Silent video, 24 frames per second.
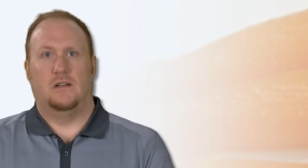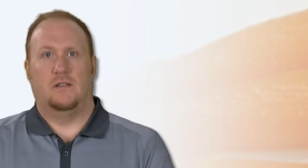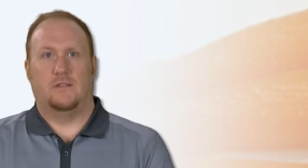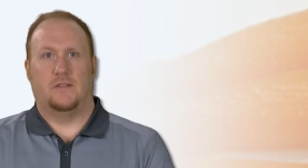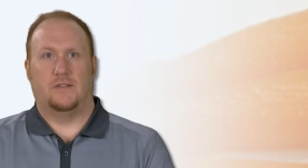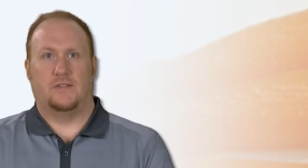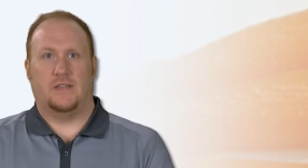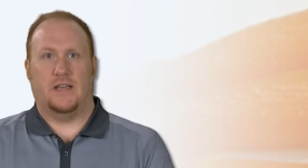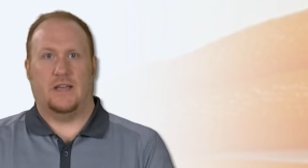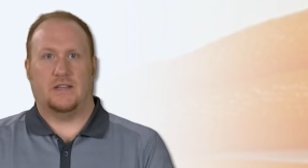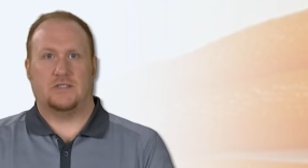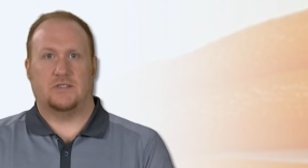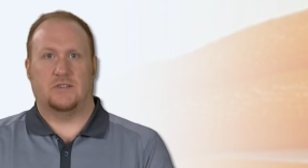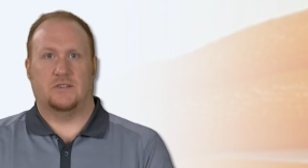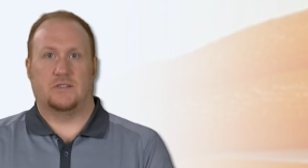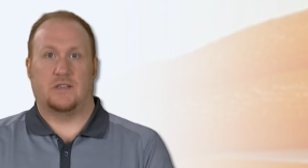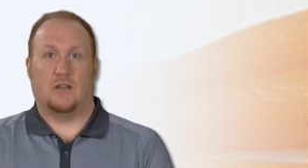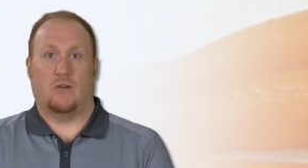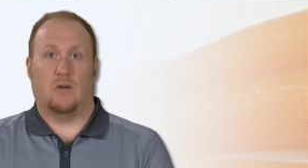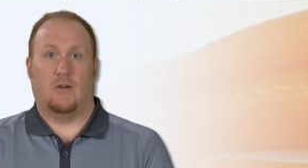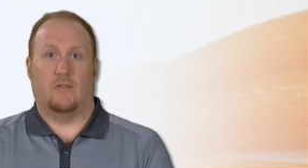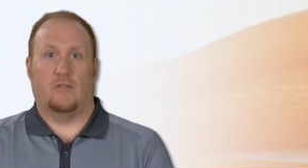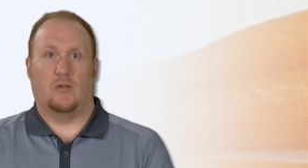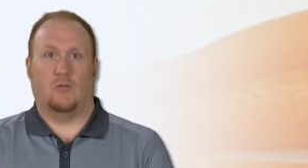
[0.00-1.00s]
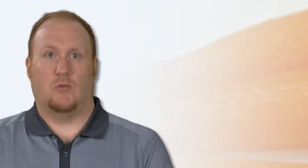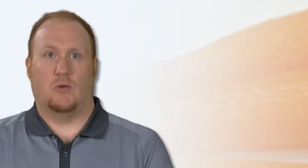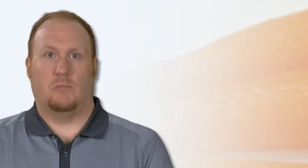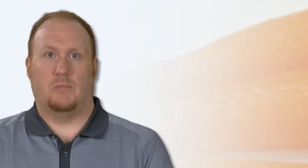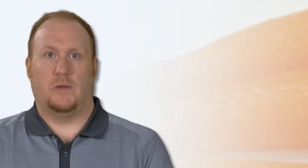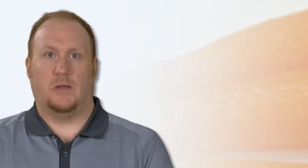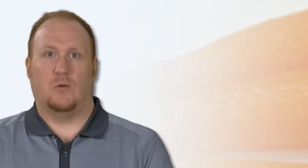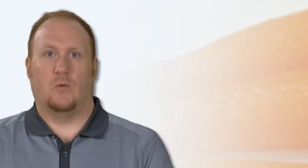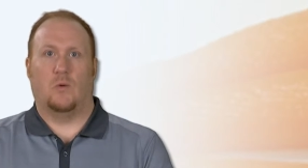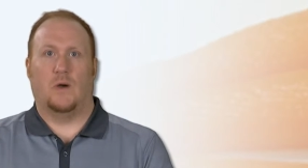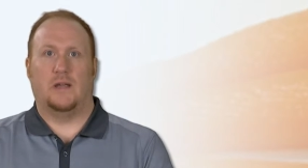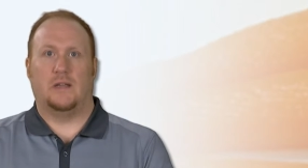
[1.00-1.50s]
The textures, however, will
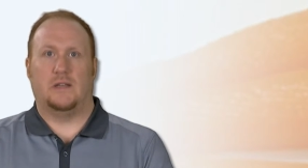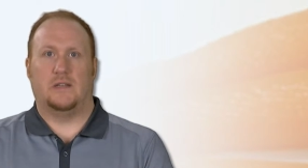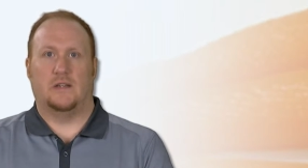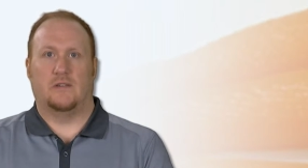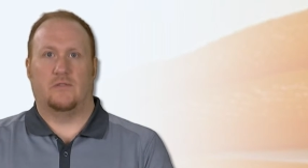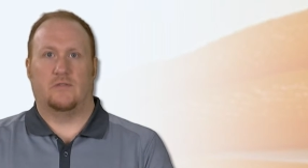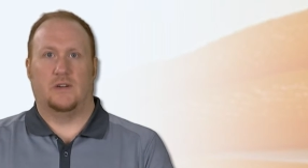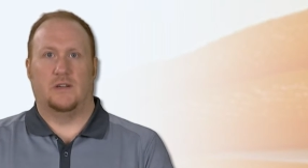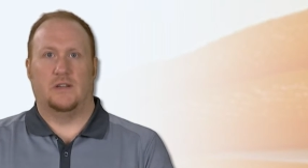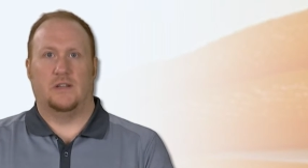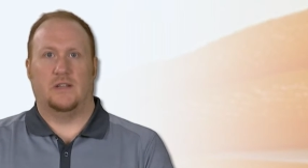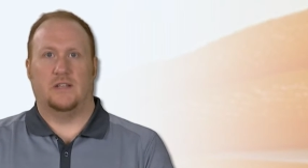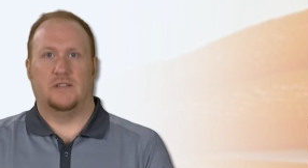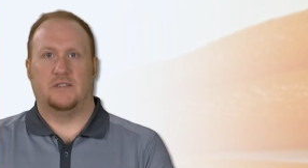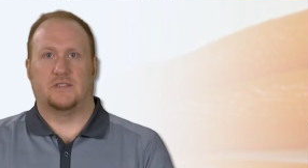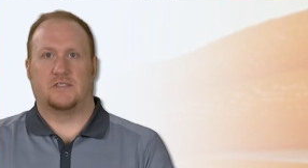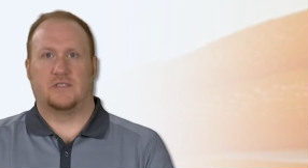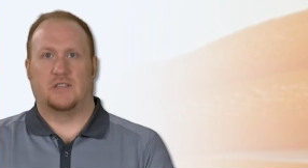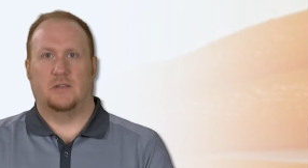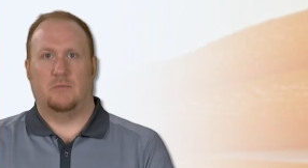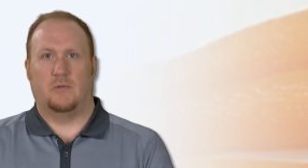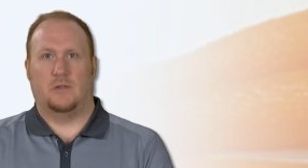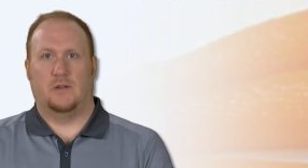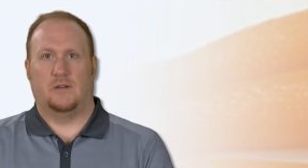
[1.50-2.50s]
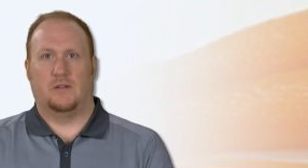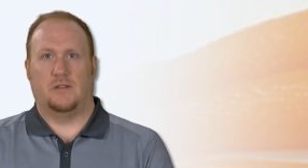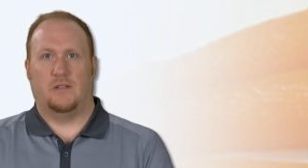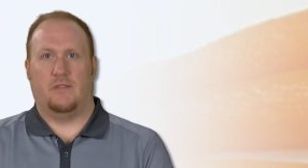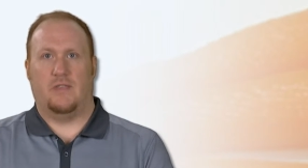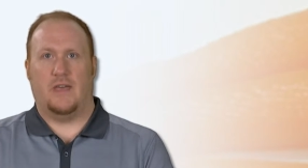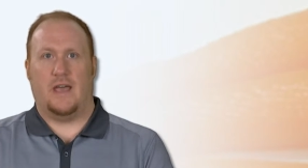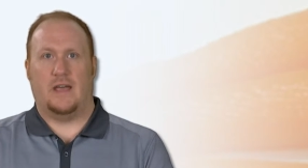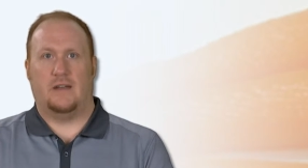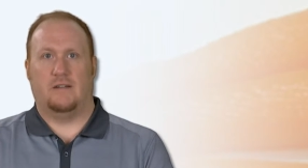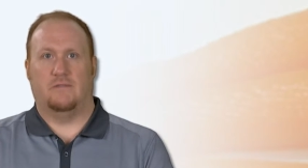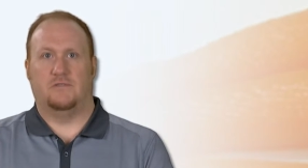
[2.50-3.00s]
be quite different and similar to
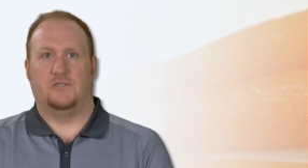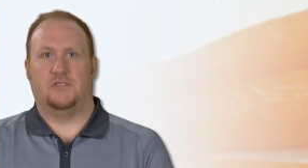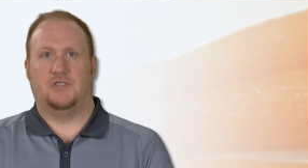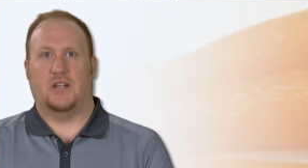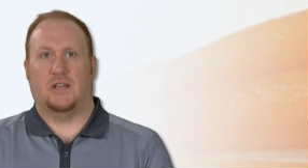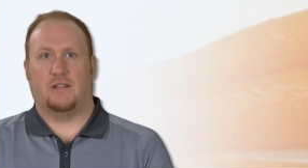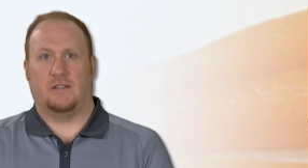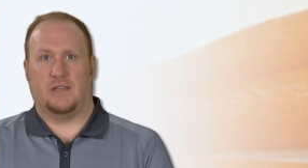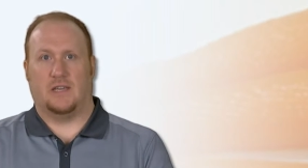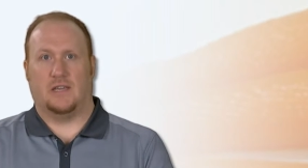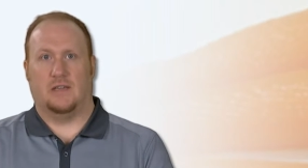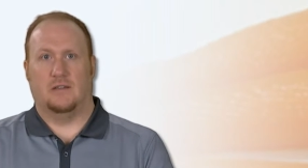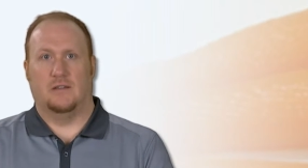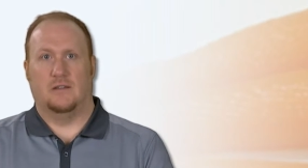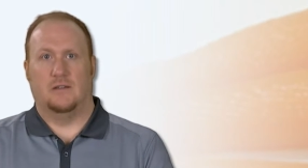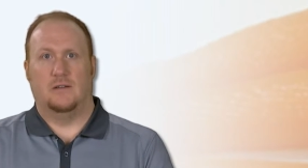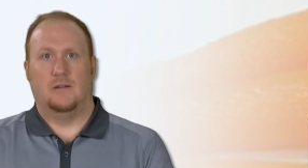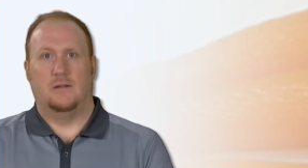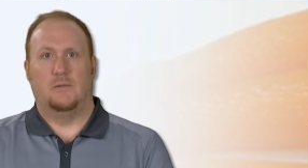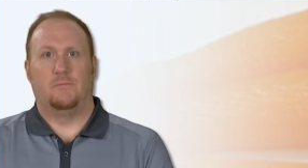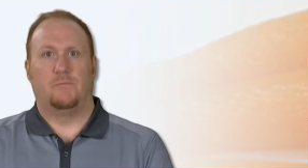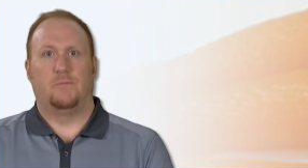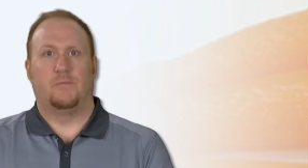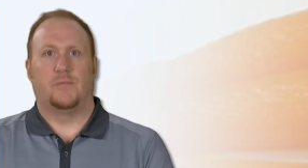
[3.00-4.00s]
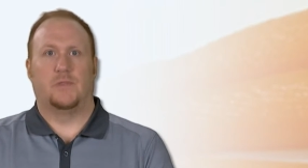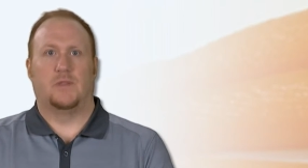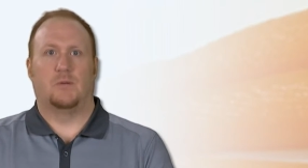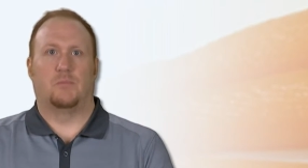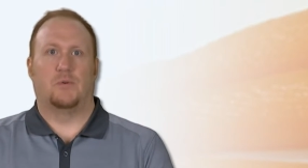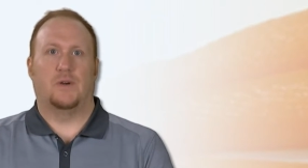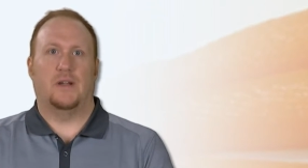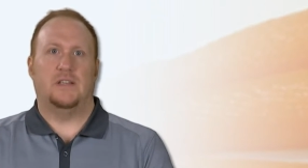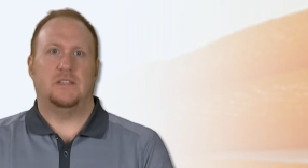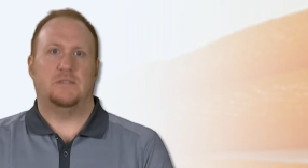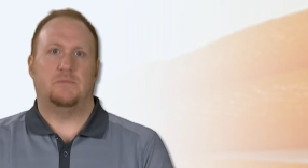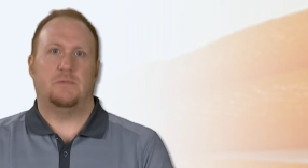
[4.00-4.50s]
that of jelly. The brains